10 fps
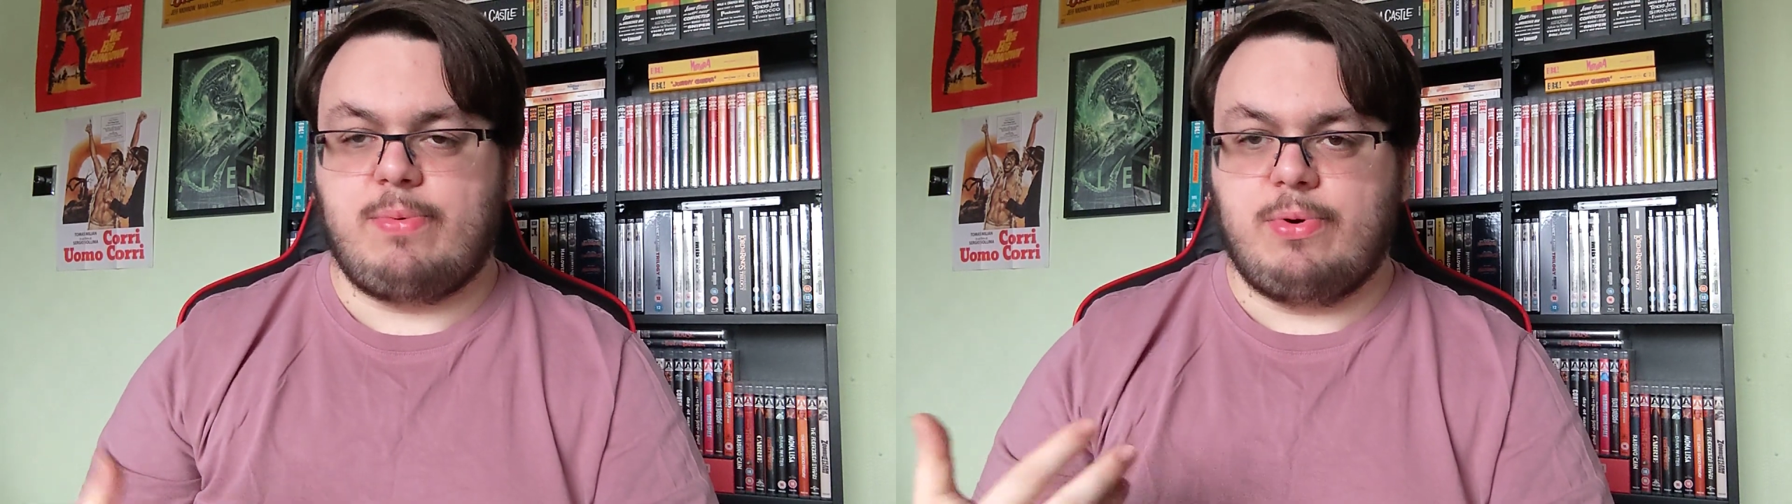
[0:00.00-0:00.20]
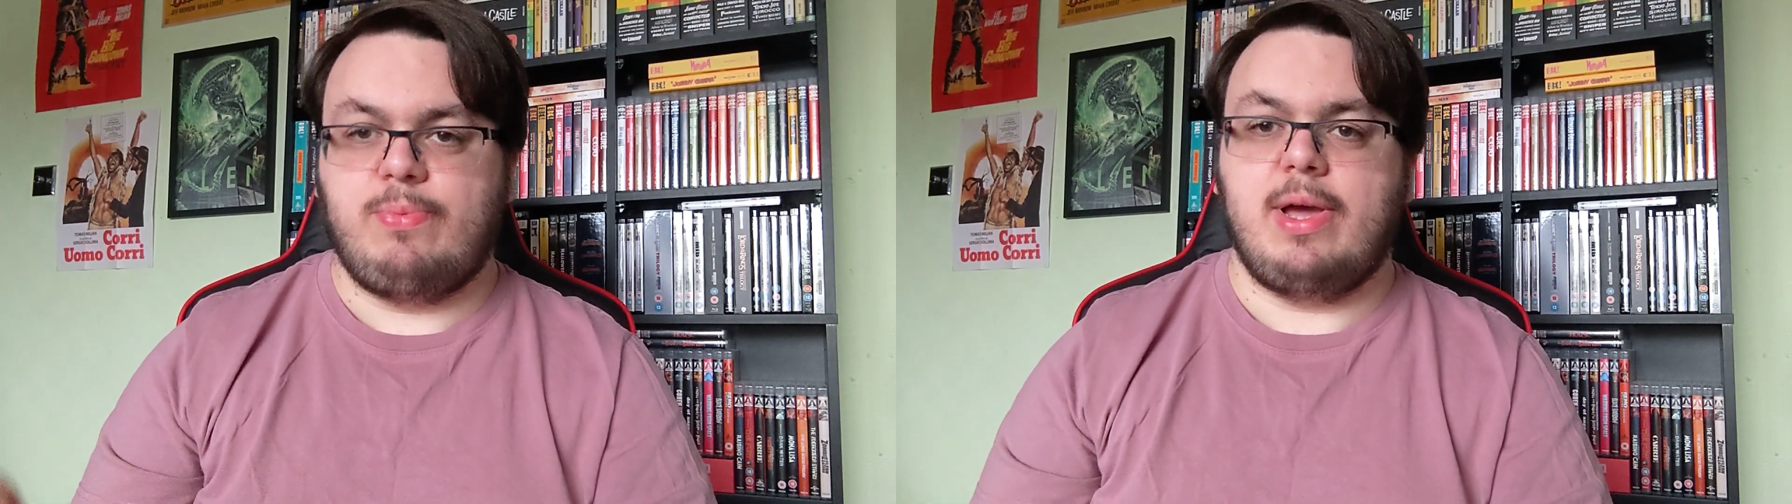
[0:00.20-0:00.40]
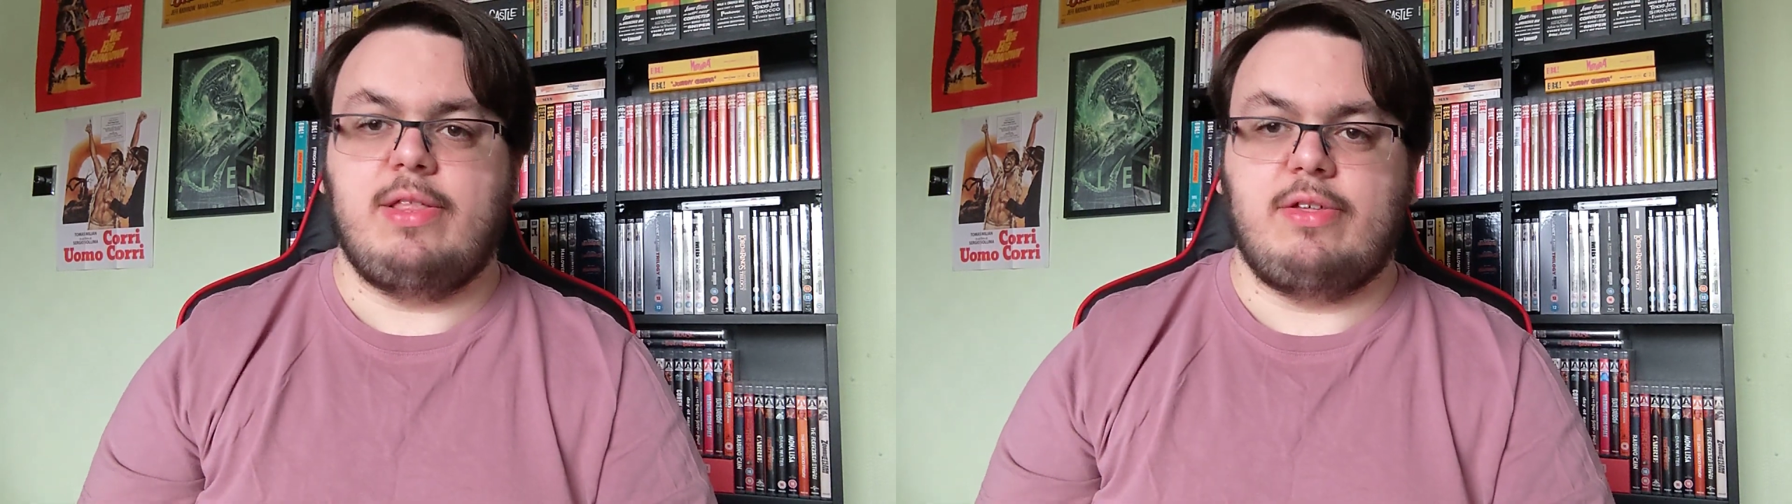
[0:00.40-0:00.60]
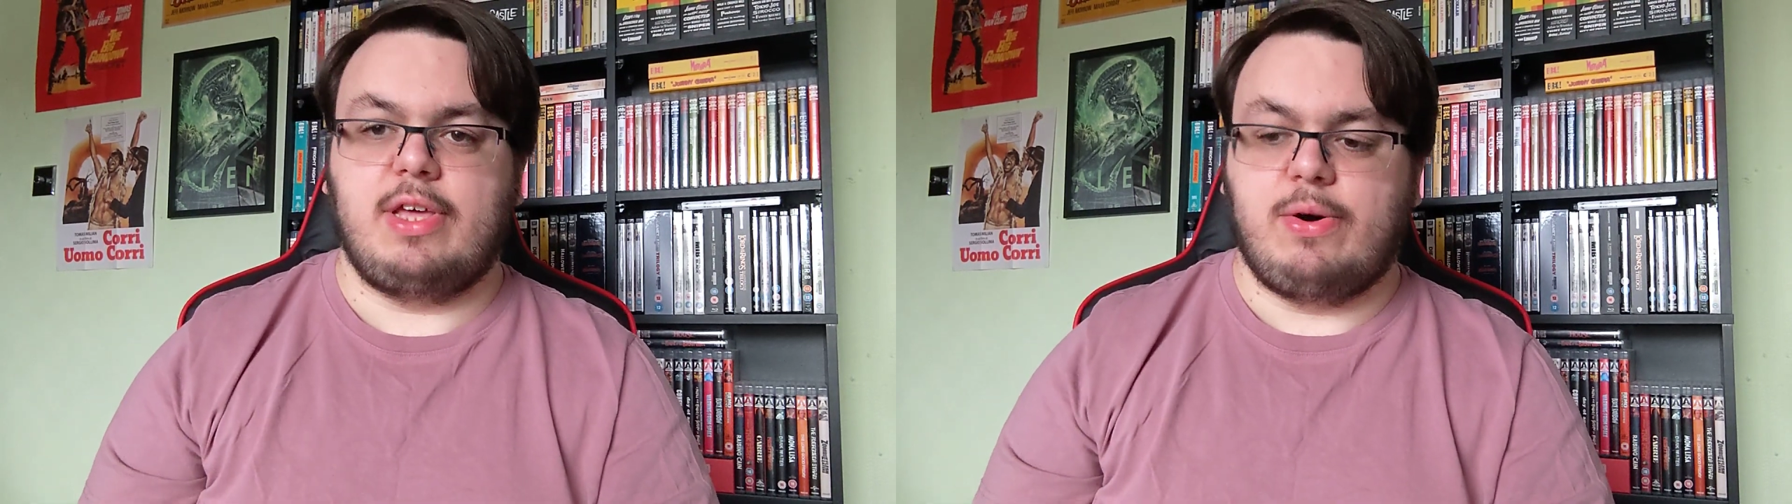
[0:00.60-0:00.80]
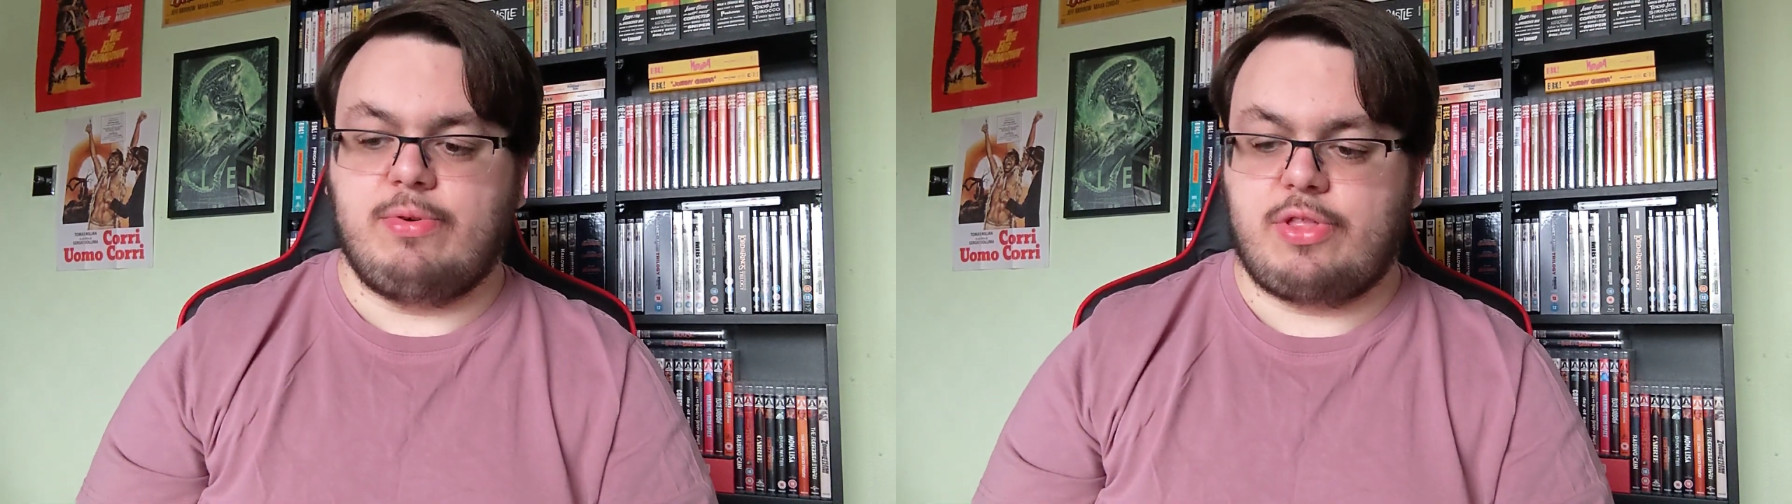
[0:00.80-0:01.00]
I would wait until
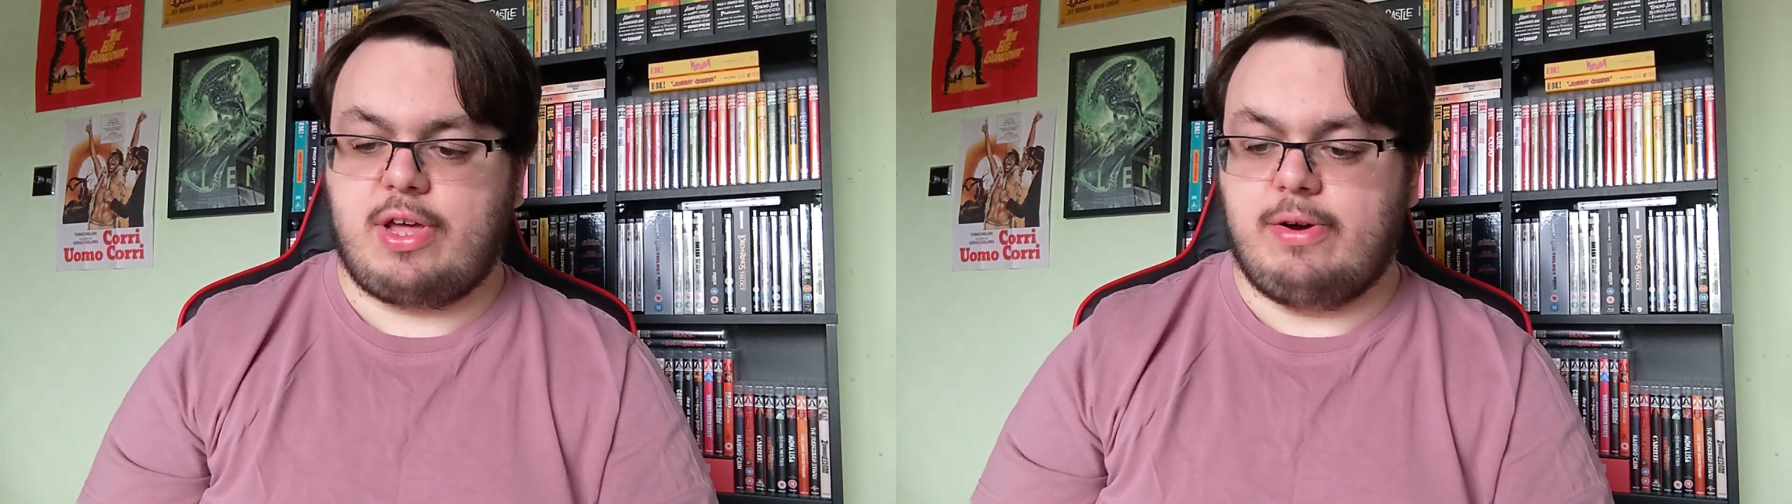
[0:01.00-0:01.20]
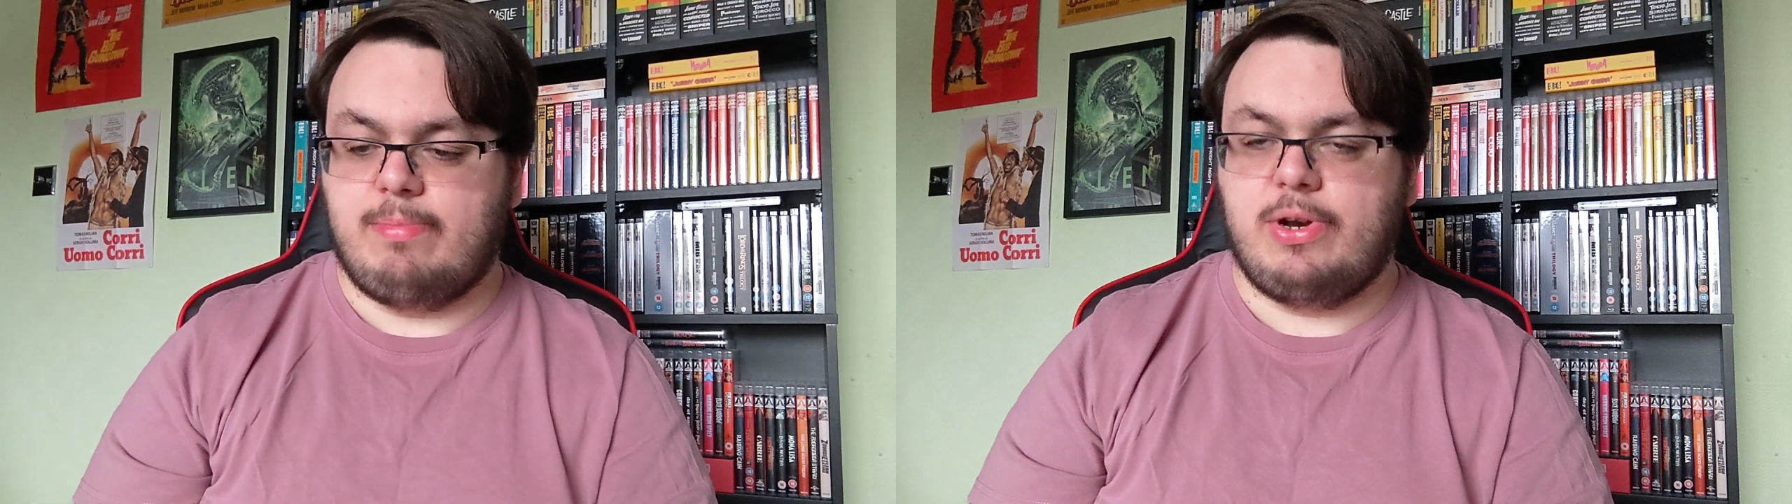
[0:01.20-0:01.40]
they go on sale.